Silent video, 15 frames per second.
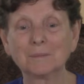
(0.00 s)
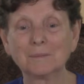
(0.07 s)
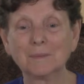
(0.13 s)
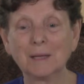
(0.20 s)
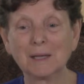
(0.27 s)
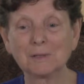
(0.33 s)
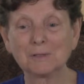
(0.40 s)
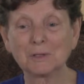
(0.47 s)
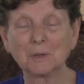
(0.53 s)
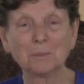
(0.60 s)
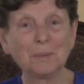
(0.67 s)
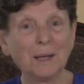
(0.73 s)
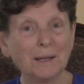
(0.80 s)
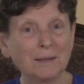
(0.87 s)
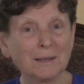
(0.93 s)
as
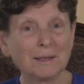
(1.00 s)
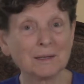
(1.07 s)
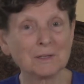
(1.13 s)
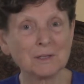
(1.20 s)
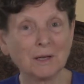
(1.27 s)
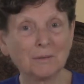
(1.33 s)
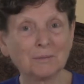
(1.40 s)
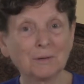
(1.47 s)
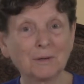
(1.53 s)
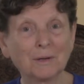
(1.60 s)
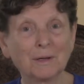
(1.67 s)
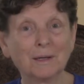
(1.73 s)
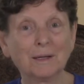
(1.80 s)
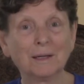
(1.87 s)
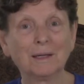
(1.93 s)
compelling as ever
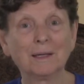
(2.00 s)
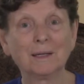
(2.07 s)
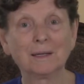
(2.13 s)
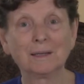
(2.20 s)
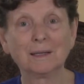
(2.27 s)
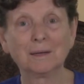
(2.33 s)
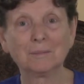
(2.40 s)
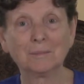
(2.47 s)
that